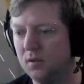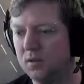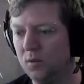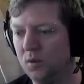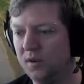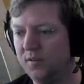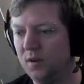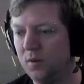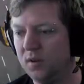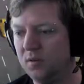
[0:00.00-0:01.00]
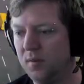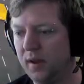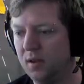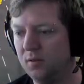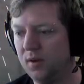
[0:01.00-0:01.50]
So what if I wanted to
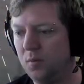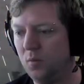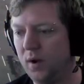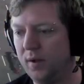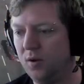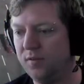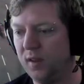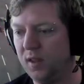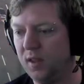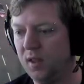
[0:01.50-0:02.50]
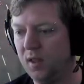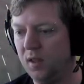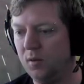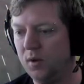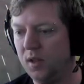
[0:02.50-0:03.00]
make a runway off of here?
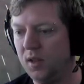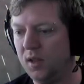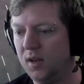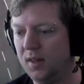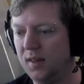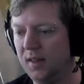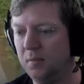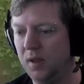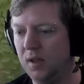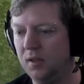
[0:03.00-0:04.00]
Well, are you gonna let me?